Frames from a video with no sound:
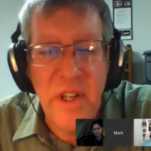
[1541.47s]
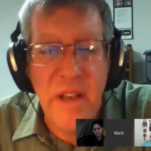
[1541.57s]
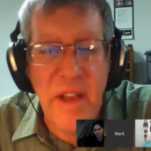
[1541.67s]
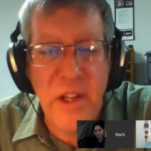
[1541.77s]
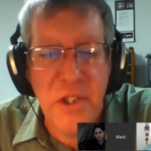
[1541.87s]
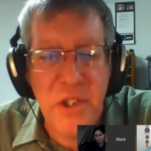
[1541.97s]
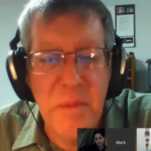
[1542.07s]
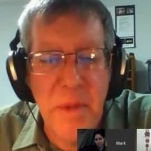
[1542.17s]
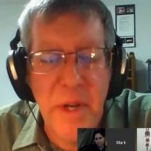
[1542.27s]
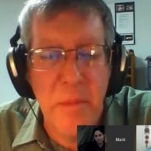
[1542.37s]
I've actually
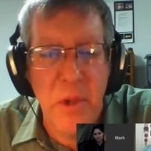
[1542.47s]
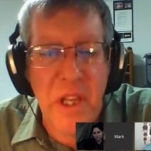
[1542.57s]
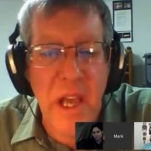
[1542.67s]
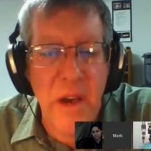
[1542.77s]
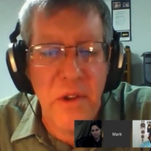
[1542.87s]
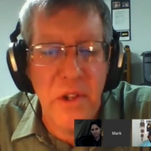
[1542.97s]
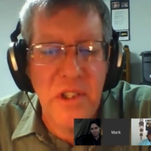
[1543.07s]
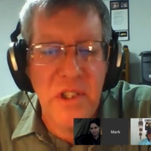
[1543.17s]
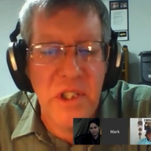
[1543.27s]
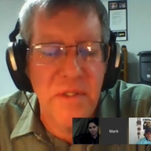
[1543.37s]
been able to calculate
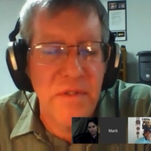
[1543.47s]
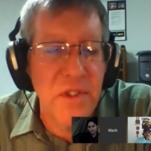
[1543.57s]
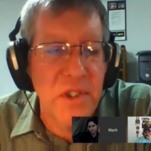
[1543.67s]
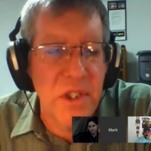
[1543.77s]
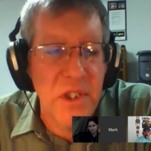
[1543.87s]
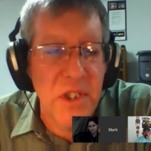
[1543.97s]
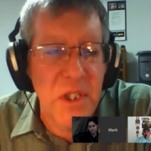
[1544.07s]
the stiffness of this.